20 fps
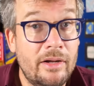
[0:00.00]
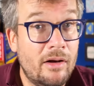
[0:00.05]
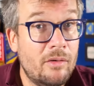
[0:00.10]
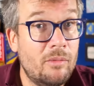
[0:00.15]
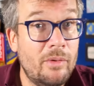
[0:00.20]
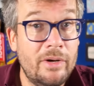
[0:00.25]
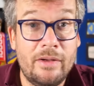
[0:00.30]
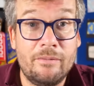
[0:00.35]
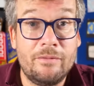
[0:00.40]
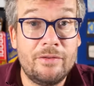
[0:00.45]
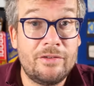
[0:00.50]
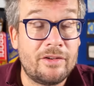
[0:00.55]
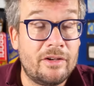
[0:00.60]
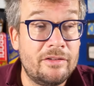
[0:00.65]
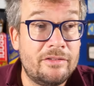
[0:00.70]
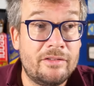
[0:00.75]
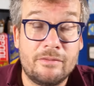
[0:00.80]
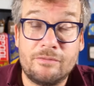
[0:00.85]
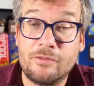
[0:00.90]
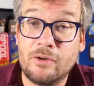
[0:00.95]
Now, I wanna
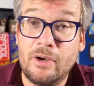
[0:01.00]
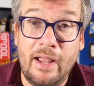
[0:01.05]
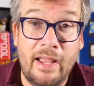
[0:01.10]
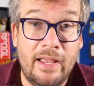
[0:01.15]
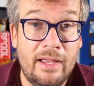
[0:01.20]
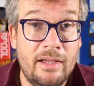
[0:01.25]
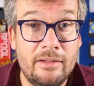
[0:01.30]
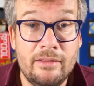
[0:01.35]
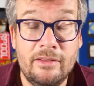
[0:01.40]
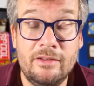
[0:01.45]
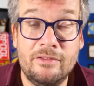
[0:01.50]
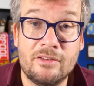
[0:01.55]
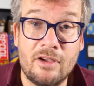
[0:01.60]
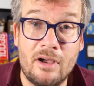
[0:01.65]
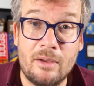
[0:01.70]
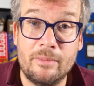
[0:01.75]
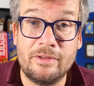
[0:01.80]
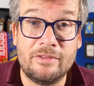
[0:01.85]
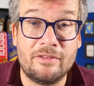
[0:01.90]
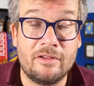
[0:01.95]
emphasize that for Hank, these
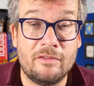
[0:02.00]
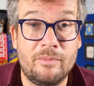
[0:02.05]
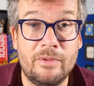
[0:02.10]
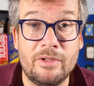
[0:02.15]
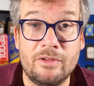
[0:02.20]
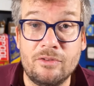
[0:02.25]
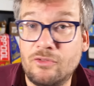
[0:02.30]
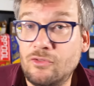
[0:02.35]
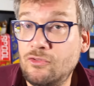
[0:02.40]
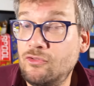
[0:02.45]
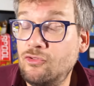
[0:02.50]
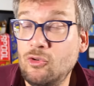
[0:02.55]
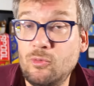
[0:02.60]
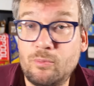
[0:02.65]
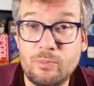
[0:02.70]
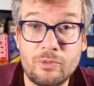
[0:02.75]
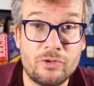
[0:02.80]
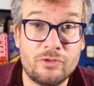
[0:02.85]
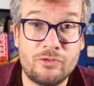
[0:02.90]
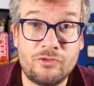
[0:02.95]
comments have been
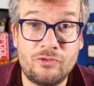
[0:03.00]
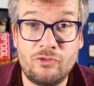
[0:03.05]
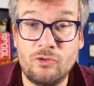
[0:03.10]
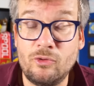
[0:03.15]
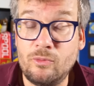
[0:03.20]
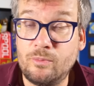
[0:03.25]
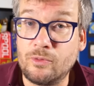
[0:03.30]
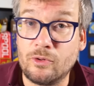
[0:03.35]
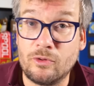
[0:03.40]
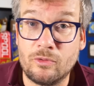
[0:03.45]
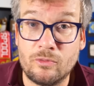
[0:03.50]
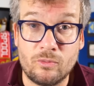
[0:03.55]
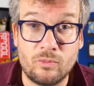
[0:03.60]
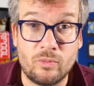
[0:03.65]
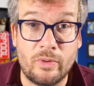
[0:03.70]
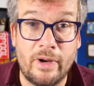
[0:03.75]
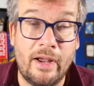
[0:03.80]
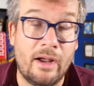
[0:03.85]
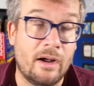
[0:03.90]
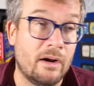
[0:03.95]
super, super
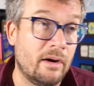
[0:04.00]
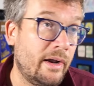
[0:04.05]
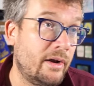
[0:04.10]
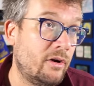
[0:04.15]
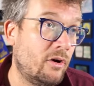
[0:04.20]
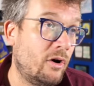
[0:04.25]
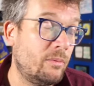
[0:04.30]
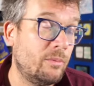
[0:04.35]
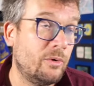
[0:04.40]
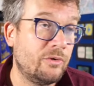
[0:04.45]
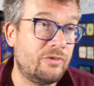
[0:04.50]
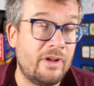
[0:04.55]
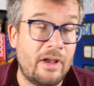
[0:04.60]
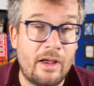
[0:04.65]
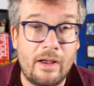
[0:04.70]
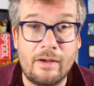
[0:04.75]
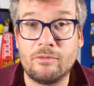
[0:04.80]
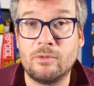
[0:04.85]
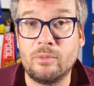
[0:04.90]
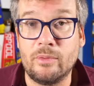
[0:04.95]
rare, and almost
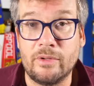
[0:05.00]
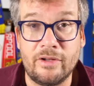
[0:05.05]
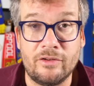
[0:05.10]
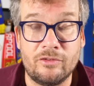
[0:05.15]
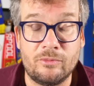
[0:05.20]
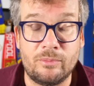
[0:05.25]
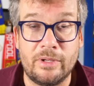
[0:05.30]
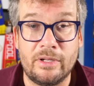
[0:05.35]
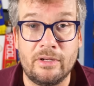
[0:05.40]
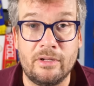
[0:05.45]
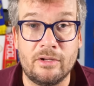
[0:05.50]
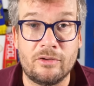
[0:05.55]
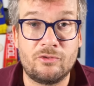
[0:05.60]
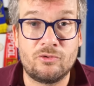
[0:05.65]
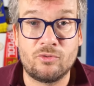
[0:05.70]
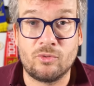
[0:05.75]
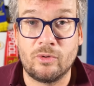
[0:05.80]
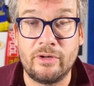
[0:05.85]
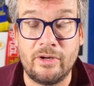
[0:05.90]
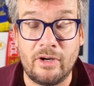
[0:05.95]
everyone has been
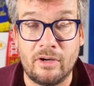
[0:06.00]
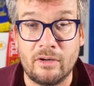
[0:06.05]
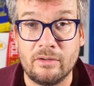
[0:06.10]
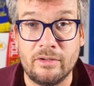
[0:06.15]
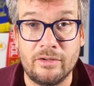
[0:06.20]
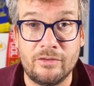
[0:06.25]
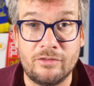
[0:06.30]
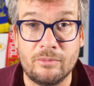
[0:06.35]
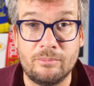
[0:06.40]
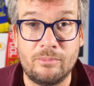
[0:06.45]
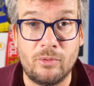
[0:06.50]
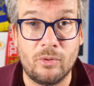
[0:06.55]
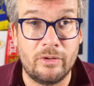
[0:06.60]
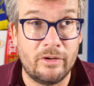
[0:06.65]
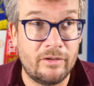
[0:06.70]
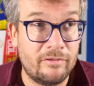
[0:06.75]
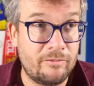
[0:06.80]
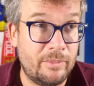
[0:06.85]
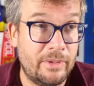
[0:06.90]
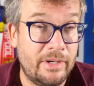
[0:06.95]
extraordinarily
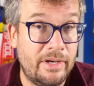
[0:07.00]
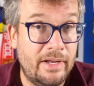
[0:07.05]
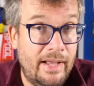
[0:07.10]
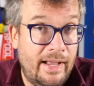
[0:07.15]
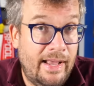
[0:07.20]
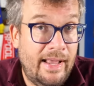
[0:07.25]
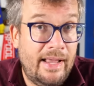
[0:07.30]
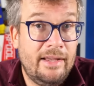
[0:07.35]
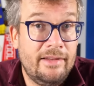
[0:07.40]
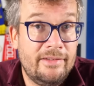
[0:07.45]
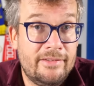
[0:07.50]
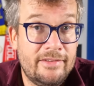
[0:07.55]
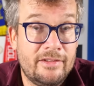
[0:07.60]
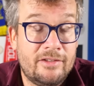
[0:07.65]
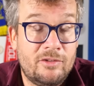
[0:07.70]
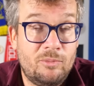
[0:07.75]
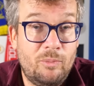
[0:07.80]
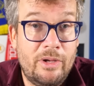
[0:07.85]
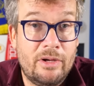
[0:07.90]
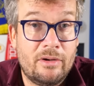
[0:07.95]
supportive. But Hank's
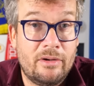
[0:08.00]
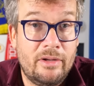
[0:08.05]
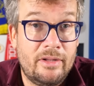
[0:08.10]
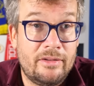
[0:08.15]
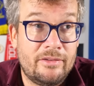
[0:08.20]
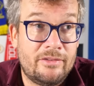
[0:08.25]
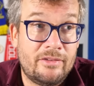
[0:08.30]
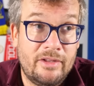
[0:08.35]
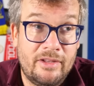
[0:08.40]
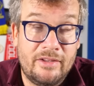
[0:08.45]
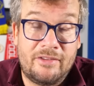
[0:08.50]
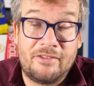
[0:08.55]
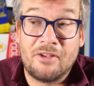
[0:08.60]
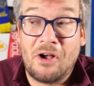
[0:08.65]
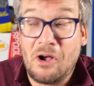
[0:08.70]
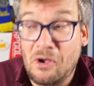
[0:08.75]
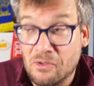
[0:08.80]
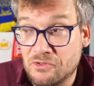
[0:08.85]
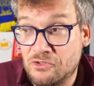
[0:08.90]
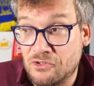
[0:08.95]
experience is,
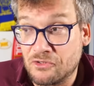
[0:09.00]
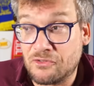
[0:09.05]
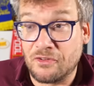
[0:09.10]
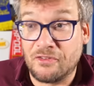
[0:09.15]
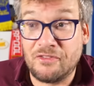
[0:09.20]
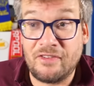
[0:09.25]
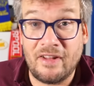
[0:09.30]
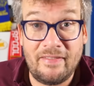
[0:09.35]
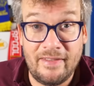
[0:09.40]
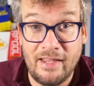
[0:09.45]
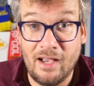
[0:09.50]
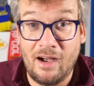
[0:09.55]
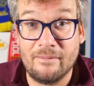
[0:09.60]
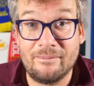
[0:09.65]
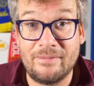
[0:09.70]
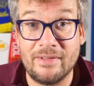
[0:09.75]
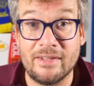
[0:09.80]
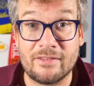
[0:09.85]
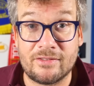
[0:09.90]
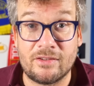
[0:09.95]
uh, just to state the
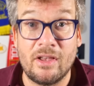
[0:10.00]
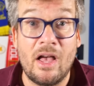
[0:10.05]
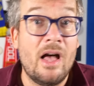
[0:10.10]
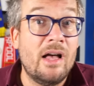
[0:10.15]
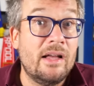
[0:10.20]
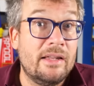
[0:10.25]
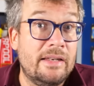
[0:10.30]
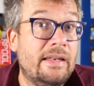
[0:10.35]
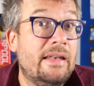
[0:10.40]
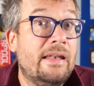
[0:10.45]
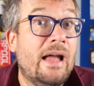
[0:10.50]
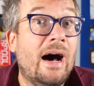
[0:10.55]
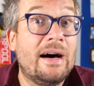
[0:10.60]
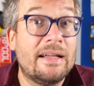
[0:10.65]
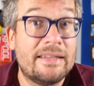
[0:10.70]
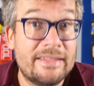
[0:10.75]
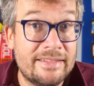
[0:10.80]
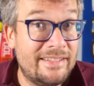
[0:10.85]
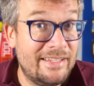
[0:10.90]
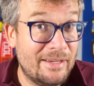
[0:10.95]
obvious, not